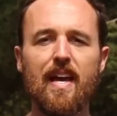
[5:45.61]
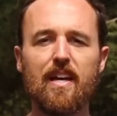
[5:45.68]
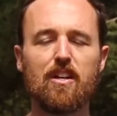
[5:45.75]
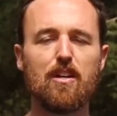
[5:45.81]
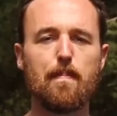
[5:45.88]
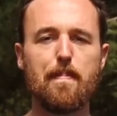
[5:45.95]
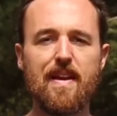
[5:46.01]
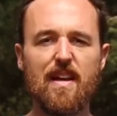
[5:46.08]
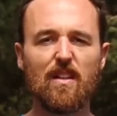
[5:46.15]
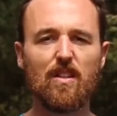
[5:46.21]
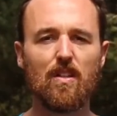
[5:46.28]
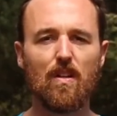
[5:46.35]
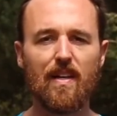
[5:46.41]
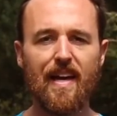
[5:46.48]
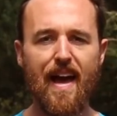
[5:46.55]
It could be a
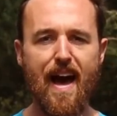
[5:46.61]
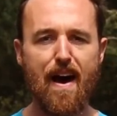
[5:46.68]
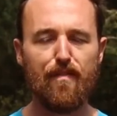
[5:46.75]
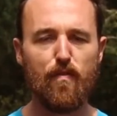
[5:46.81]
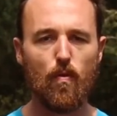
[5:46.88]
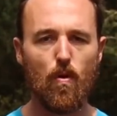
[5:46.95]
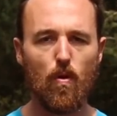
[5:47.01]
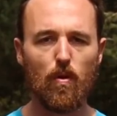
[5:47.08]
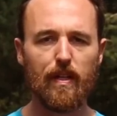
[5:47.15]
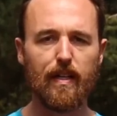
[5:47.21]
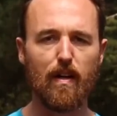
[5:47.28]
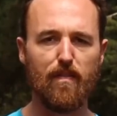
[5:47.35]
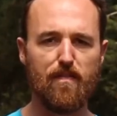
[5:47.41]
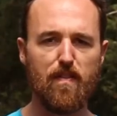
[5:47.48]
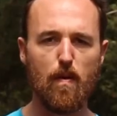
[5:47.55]
little calf
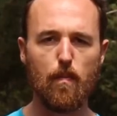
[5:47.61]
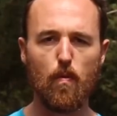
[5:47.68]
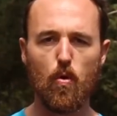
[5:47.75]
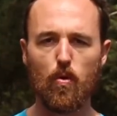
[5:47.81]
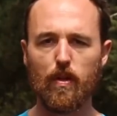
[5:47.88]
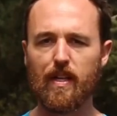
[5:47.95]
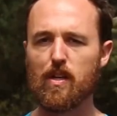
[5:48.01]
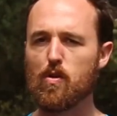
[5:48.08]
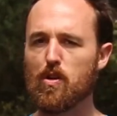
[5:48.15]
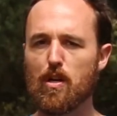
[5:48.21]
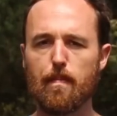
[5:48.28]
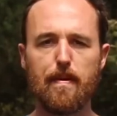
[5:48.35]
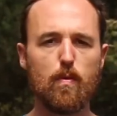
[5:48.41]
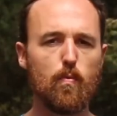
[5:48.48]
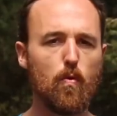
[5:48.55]
rolling or foam rolling. You
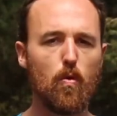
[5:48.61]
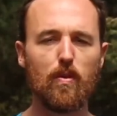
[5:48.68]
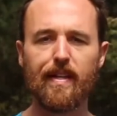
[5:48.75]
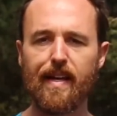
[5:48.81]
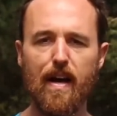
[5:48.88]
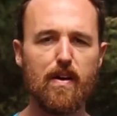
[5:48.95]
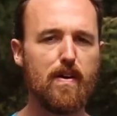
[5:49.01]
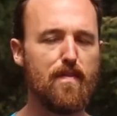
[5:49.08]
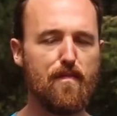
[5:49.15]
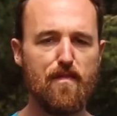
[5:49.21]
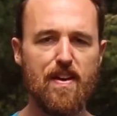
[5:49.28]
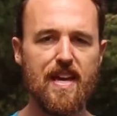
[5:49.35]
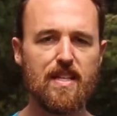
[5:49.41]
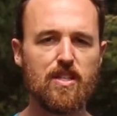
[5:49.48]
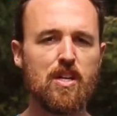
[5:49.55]
could be rolling out your
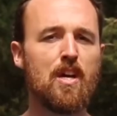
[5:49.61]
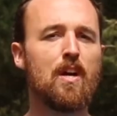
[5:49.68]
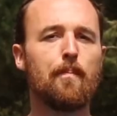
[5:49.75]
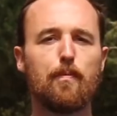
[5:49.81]
feet.